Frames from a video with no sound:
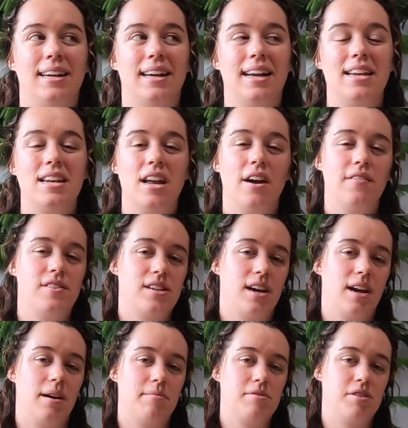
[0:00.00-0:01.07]
enough
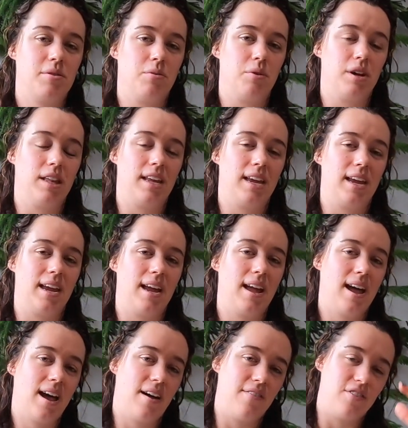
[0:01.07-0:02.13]
time to really
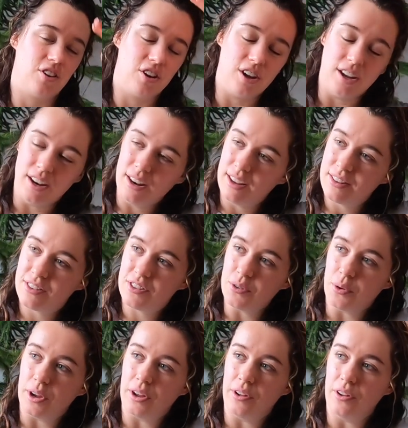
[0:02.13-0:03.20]
have good
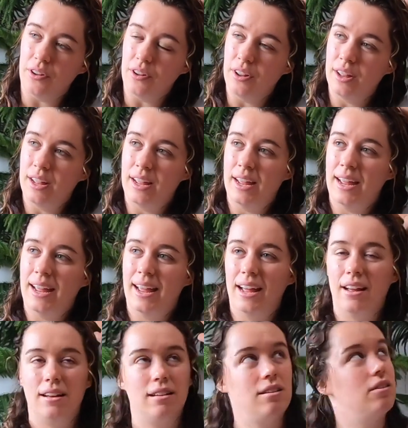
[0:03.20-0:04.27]
soil.
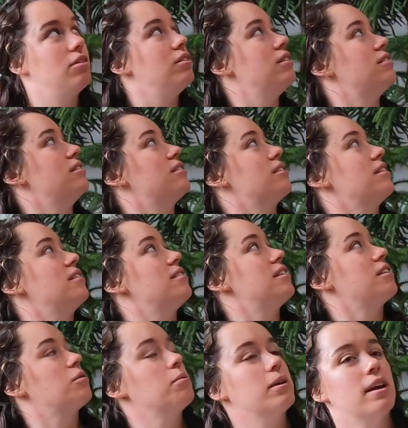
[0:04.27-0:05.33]
This is going to
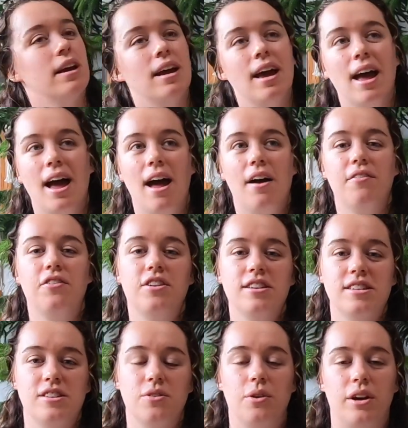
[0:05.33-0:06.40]
tickle. Have
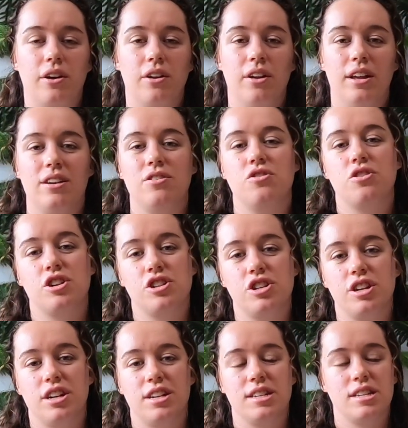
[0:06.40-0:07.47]
good soil and
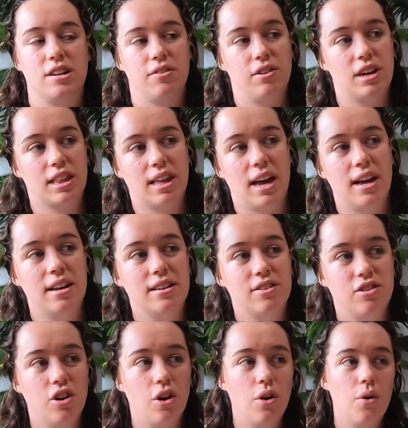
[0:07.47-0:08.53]
nutrition and stuff like that.
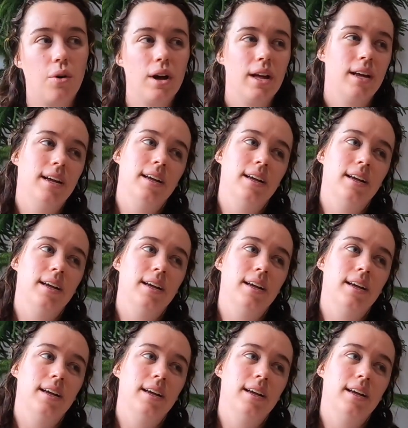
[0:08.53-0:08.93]
So